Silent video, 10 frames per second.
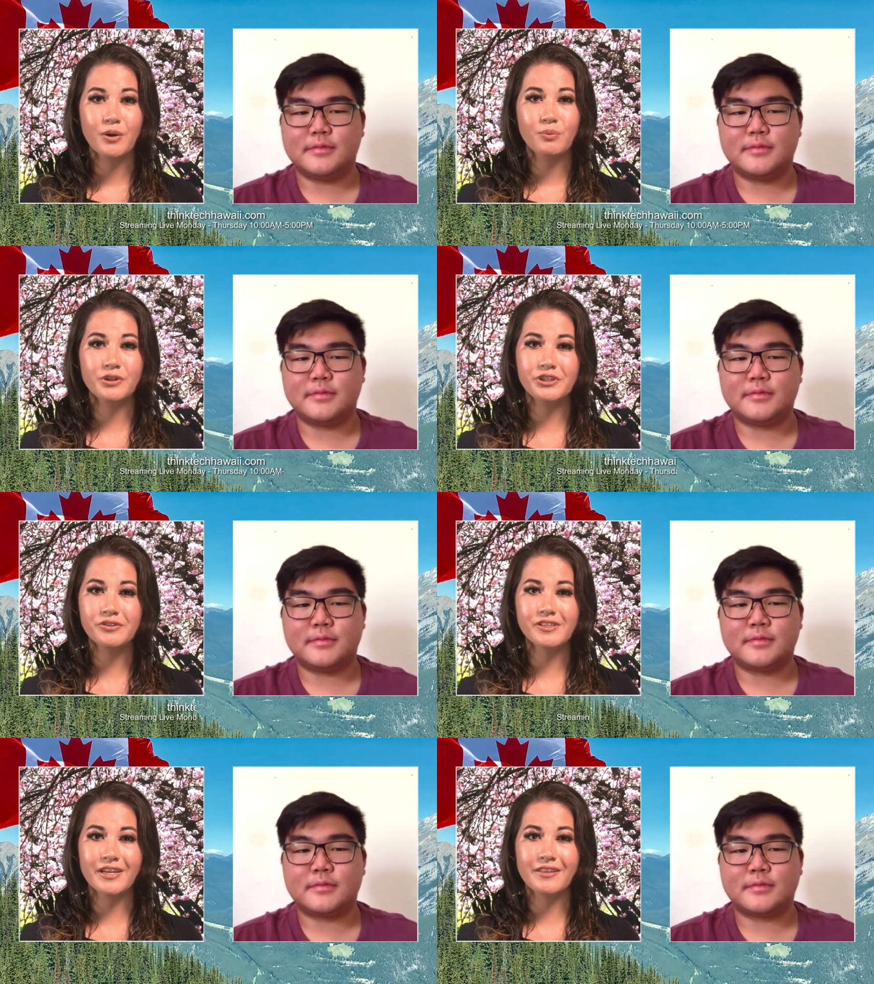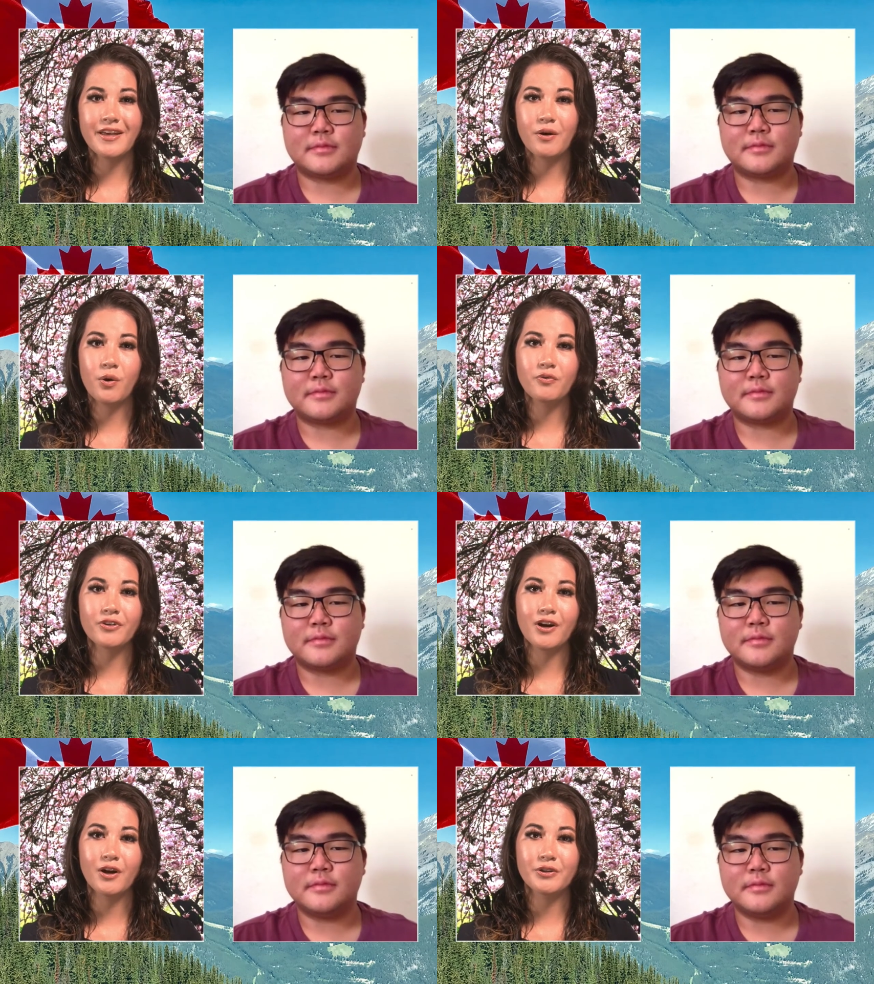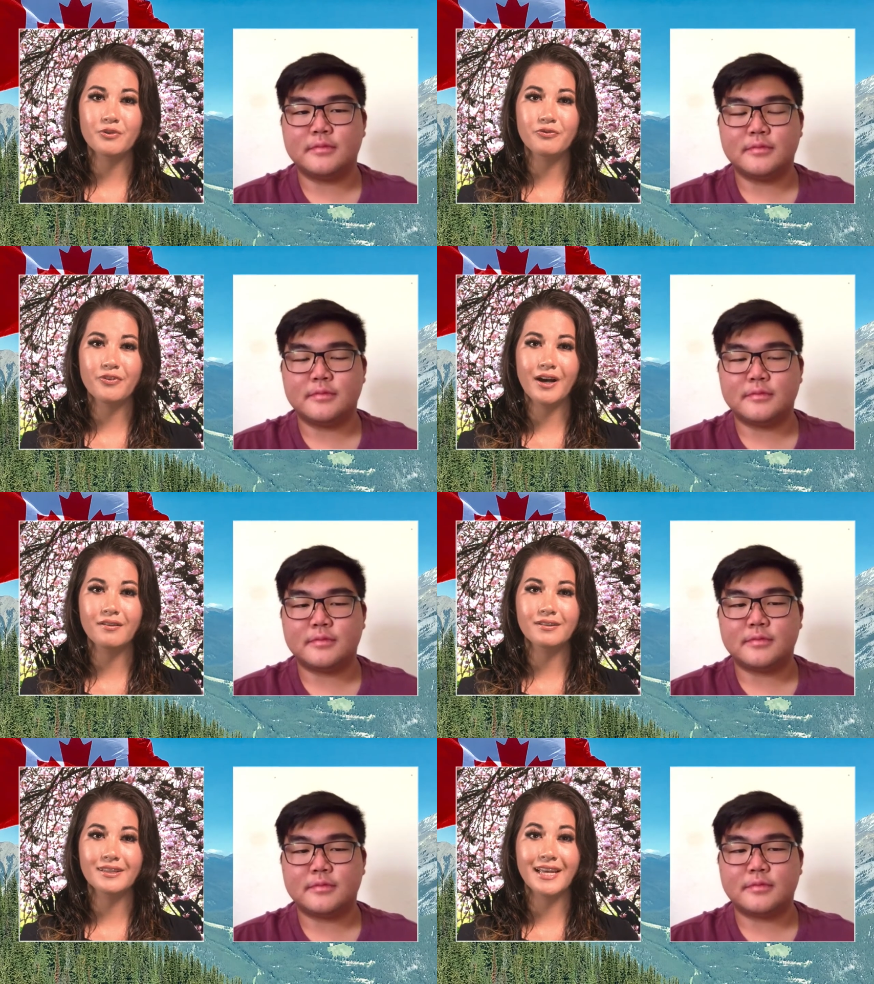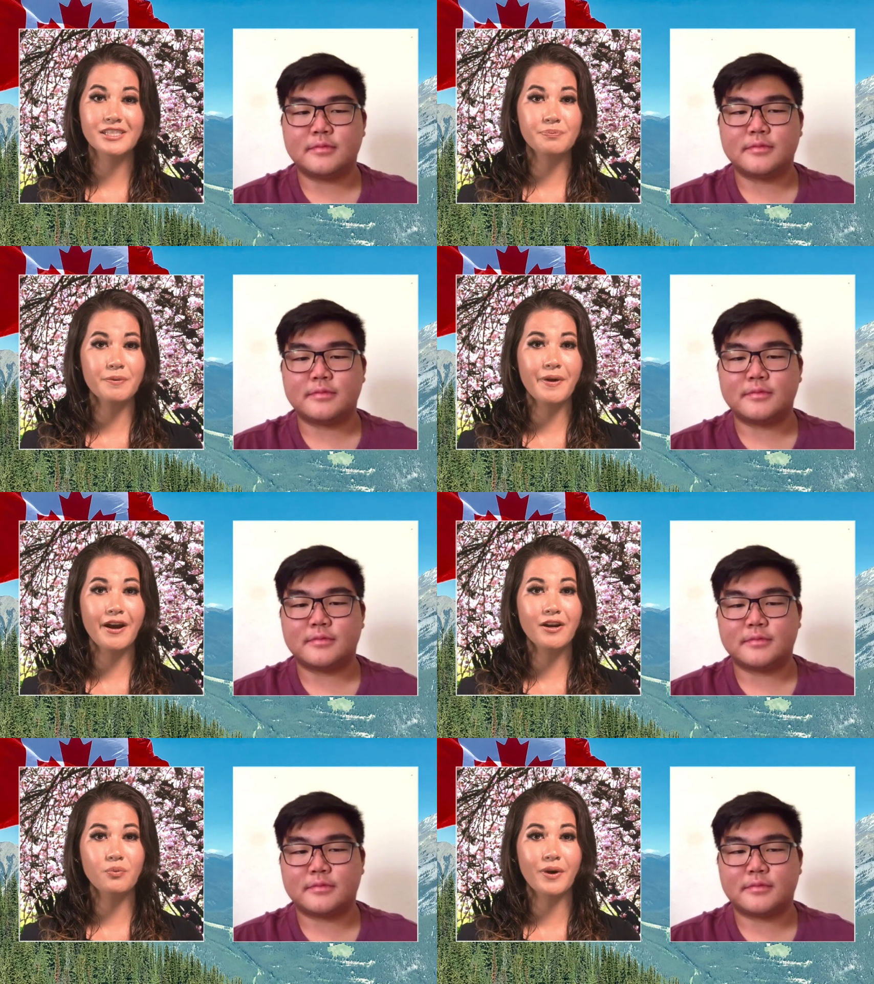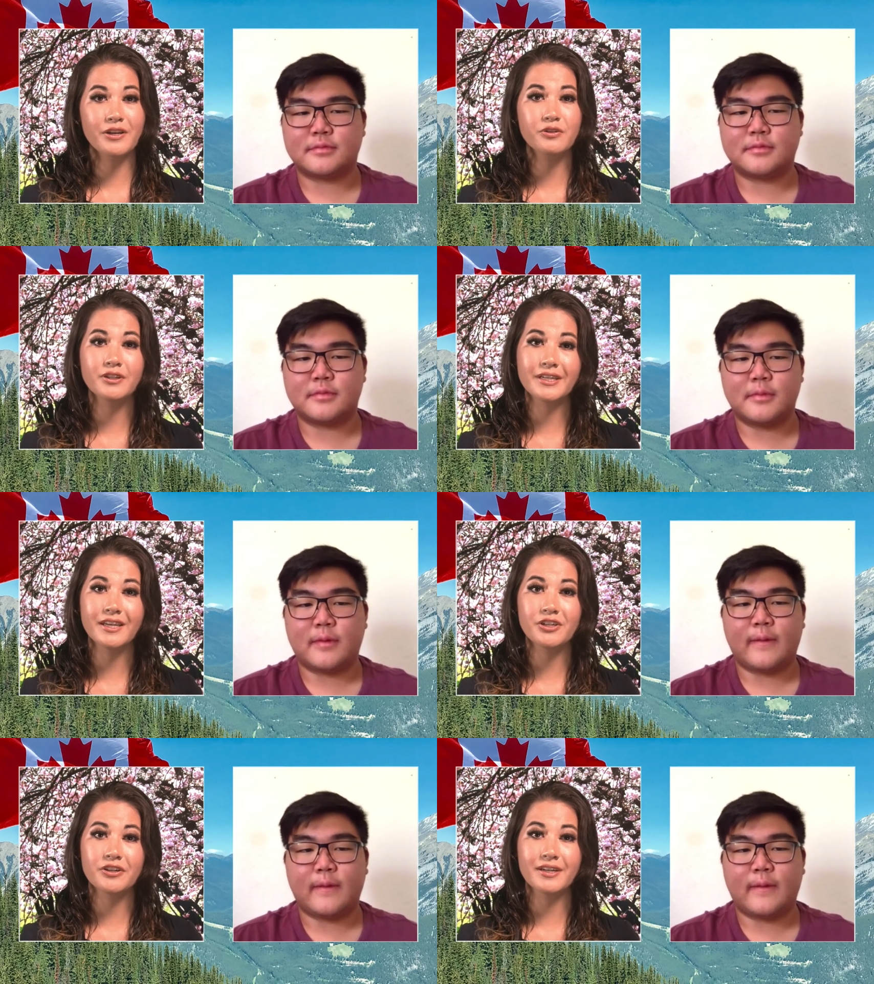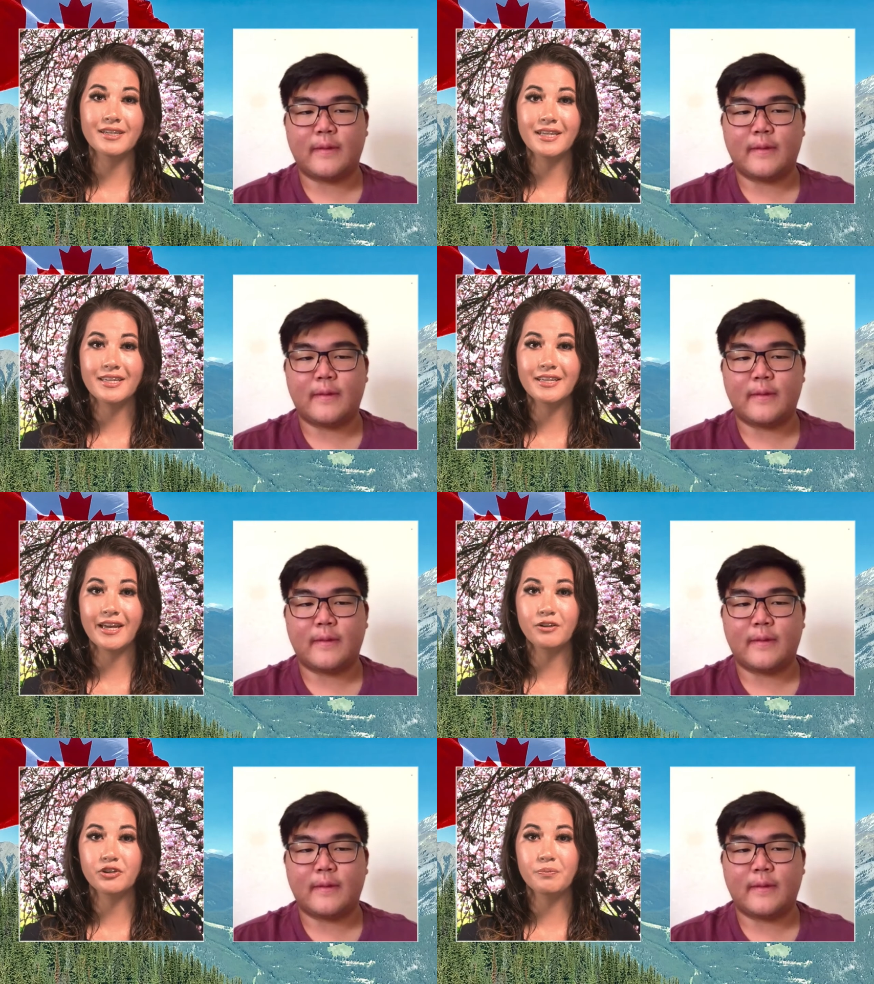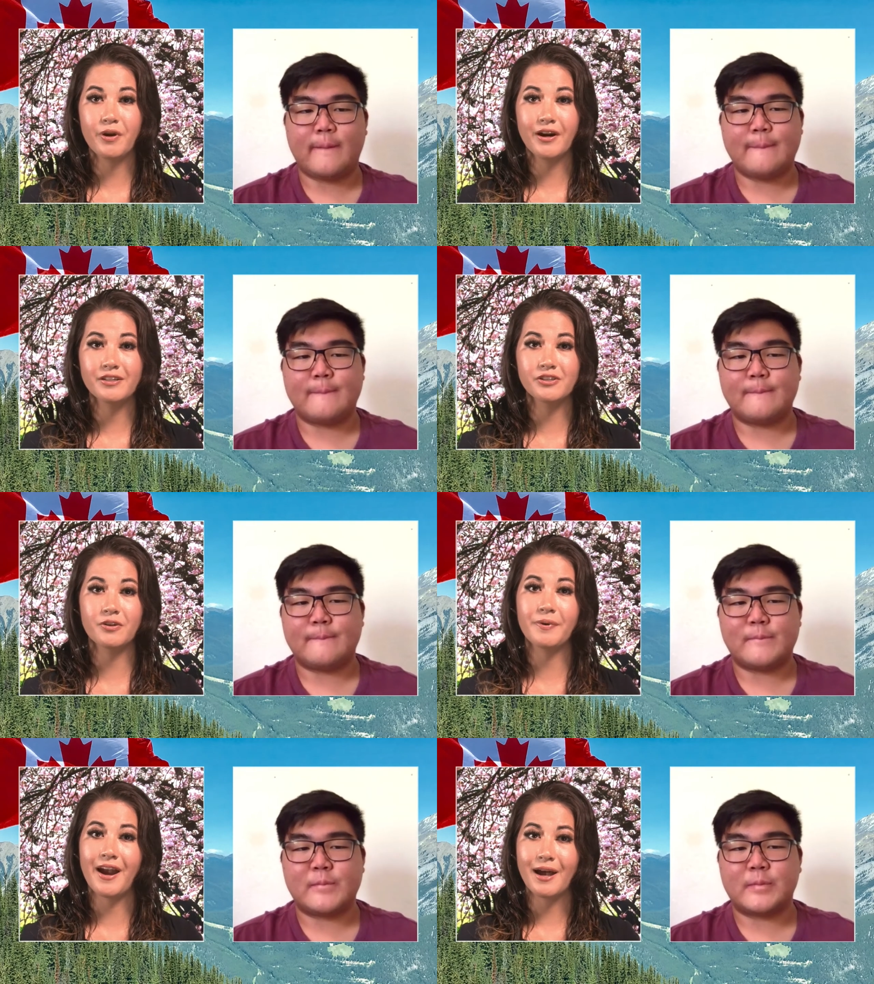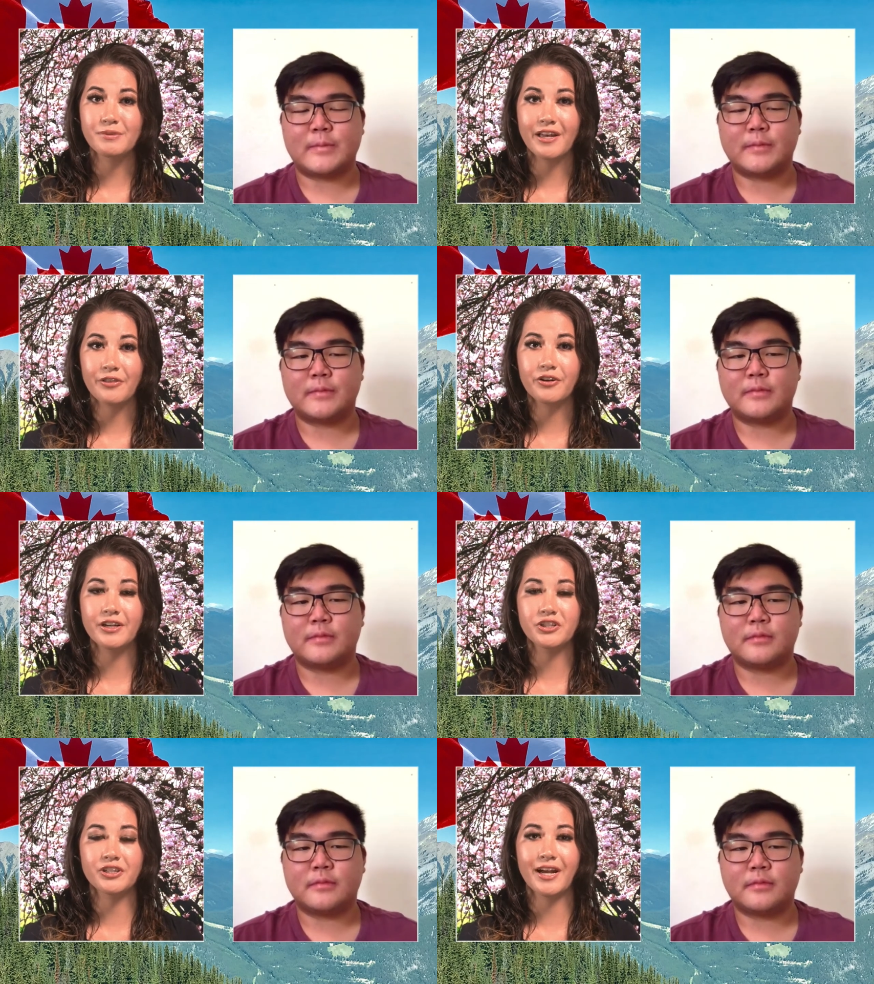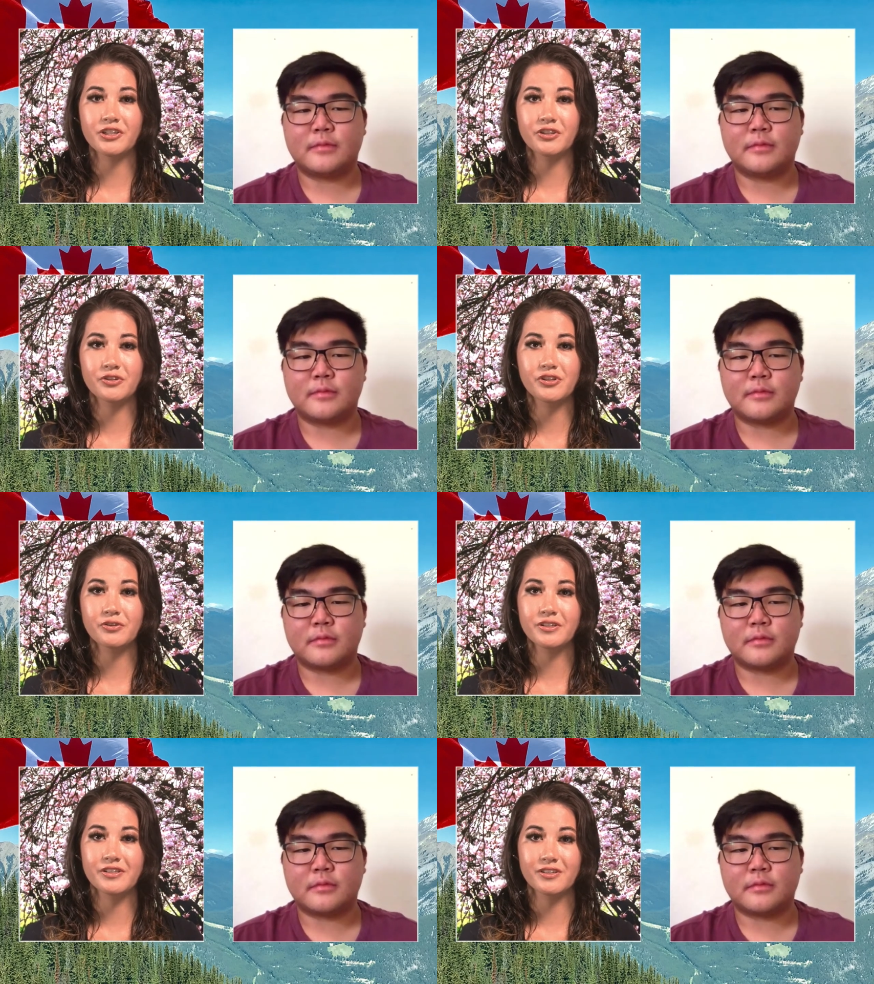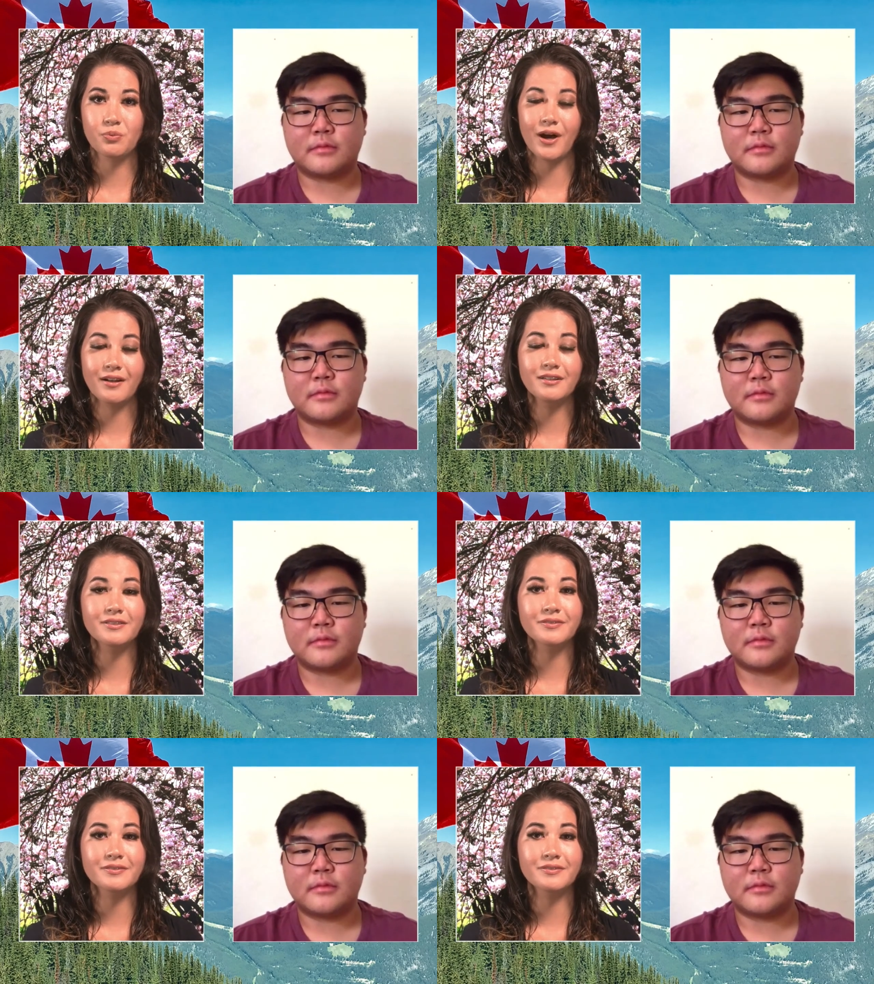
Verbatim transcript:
Speaker 1: Would you say that overall you felt less prepared when you look at your Canadian counterparts or perhaps other international students as well?